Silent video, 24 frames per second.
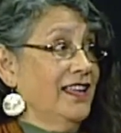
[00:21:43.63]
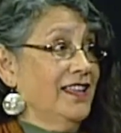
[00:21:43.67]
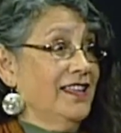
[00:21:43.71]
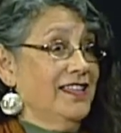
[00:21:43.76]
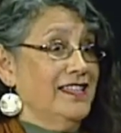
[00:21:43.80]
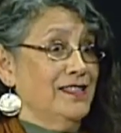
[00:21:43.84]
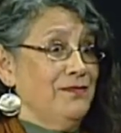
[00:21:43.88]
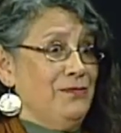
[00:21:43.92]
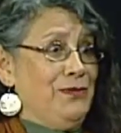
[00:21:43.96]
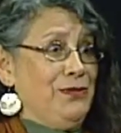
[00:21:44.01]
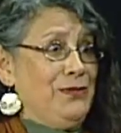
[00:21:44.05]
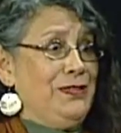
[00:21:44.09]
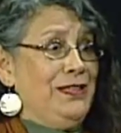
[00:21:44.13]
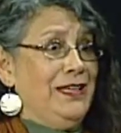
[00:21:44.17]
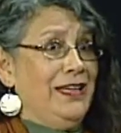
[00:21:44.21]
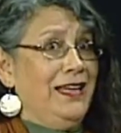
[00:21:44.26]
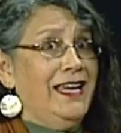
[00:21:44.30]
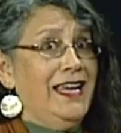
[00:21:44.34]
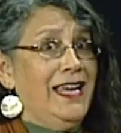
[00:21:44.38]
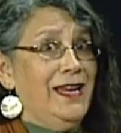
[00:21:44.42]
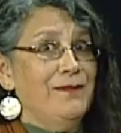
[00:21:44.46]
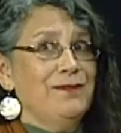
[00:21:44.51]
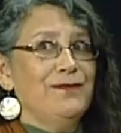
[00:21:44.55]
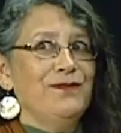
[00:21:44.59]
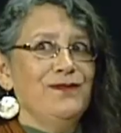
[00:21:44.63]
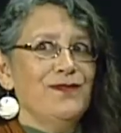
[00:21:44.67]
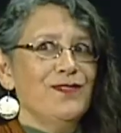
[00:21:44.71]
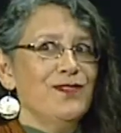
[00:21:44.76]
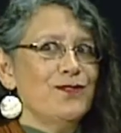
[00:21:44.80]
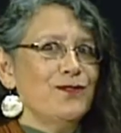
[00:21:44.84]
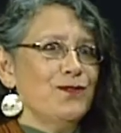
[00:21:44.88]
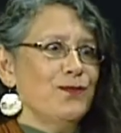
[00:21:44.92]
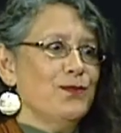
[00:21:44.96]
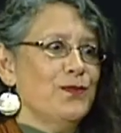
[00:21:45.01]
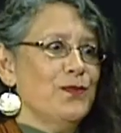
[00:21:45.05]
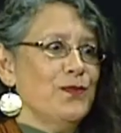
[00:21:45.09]
this person came
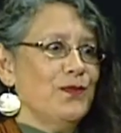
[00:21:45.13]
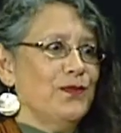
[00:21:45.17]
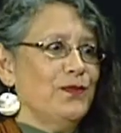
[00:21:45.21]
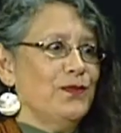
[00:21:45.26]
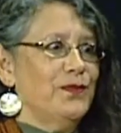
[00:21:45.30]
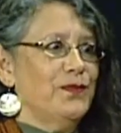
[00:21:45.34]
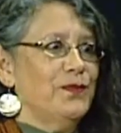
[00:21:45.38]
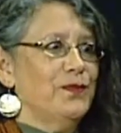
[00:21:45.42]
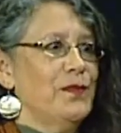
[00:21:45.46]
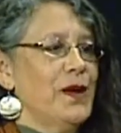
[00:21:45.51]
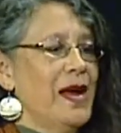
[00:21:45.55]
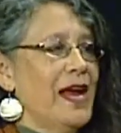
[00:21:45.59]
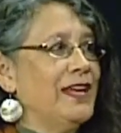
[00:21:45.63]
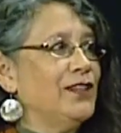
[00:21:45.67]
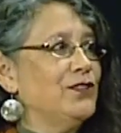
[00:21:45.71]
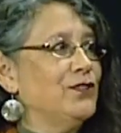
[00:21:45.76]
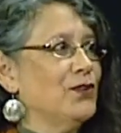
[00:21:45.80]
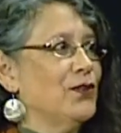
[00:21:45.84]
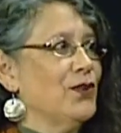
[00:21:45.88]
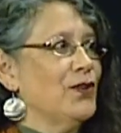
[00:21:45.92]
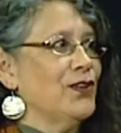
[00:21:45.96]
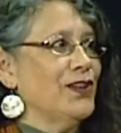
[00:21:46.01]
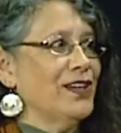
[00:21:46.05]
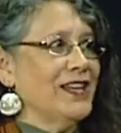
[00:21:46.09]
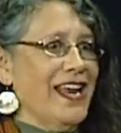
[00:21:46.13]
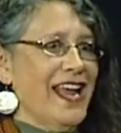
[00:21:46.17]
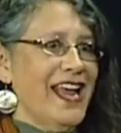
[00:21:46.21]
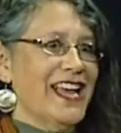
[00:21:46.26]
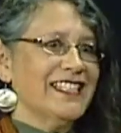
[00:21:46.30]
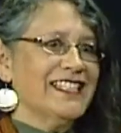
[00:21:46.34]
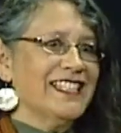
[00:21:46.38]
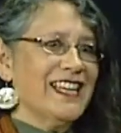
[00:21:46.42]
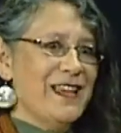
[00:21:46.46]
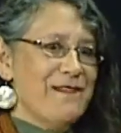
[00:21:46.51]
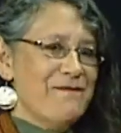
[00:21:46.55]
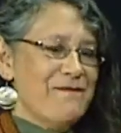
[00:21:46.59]
through my door and
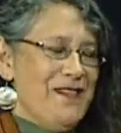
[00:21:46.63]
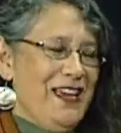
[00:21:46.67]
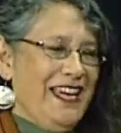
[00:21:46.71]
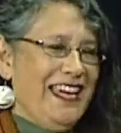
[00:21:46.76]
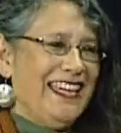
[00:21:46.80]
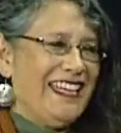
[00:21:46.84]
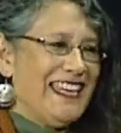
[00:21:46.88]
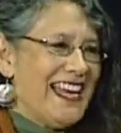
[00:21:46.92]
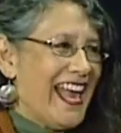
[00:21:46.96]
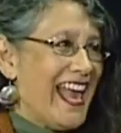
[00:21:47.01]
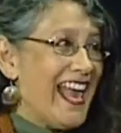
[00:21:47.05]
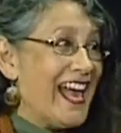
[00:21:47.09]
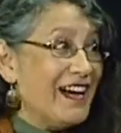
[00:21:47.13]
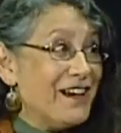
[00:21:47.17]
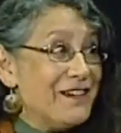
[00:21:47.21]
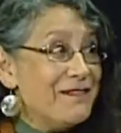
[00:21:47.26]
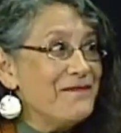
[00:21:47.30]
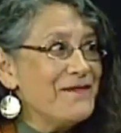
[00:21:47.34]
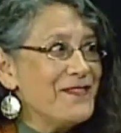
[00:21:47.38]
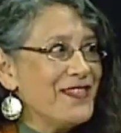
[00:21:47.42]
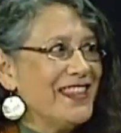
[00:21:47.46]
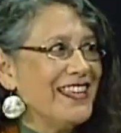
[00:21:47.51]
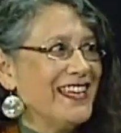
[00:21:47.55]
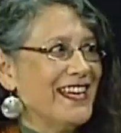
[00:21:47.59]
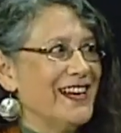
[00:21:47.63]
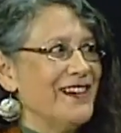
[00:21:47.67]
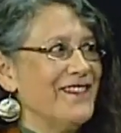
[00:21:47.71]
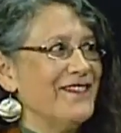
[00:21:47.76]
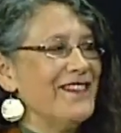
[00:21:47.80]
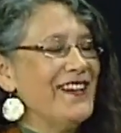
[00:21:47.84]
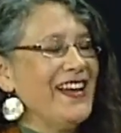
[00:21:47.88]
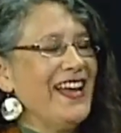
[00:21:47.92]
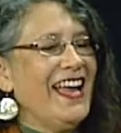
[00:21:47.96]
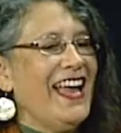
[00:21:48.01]
asking me to help them."